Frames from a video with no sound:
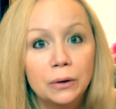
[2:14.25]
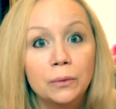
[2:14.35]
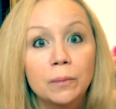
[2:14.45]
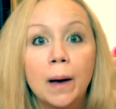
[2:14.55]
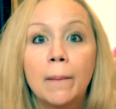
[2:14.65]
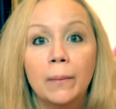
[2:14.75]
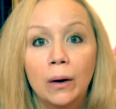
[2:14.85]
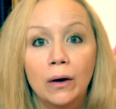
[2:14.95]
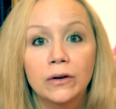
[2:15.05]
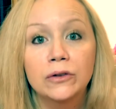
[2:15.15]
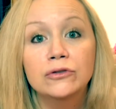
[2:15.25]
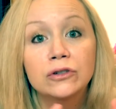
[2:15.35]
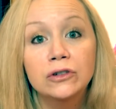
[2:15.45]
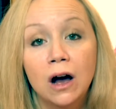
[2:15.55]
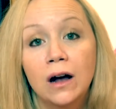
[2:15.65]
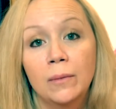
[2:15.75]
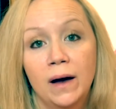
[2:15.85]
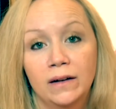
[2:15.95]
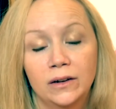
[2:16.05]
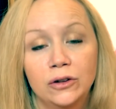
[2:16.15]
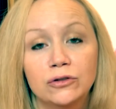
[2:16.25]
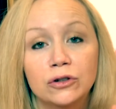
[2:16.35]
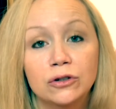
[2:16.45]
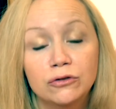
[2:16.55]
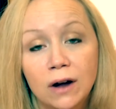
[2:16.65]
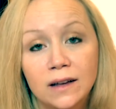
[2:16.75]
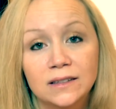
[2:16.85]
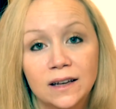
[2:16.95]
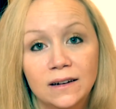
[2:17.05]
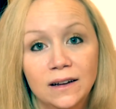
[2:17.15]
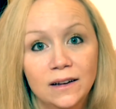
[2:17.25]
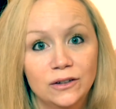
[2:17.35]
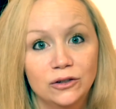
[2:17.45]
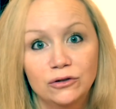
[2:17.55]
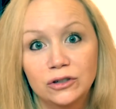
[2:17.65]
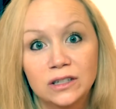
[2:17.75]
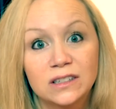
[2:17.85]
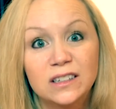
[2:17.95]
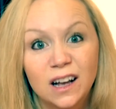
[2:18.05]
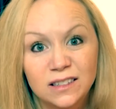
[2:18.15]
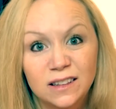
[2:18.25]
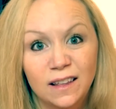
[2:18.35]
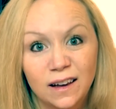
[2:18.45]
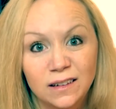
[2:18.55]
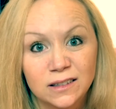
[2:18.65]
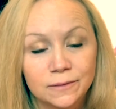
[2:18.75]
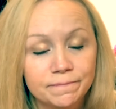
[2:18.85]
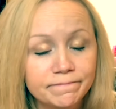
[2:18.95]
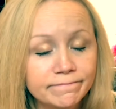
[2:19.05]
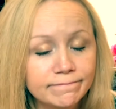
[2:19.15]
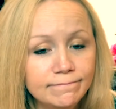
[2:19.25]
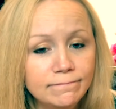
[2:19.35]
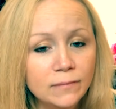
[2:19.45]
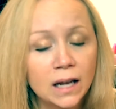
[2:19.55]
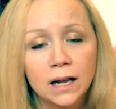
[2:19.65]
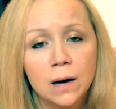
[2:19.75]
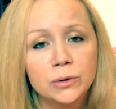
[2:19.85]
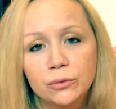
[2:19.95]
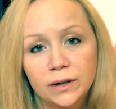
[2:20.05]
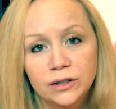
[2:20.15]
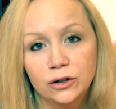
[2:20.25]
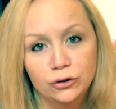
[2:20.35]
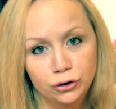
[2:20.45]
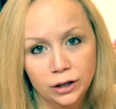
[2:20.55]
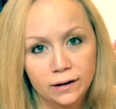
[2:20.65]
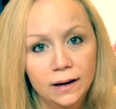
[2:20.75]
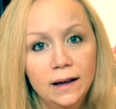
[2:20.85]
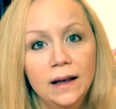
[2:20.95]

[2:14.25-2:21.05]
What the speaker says: Remember, you should talk about it, you should address it, you should discuss things and come to resolution.